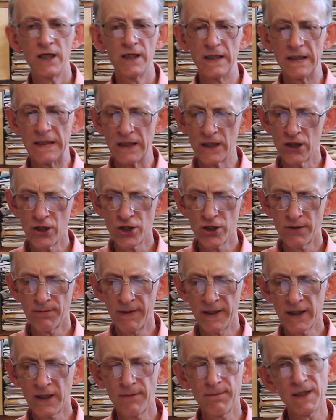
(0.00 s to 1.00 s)
and
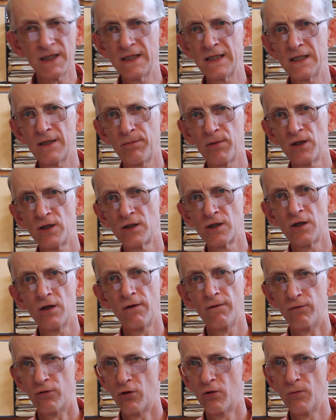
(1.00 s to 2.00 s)
English-speaking participants
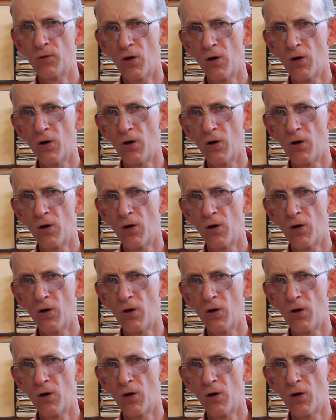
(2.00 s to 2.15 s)
from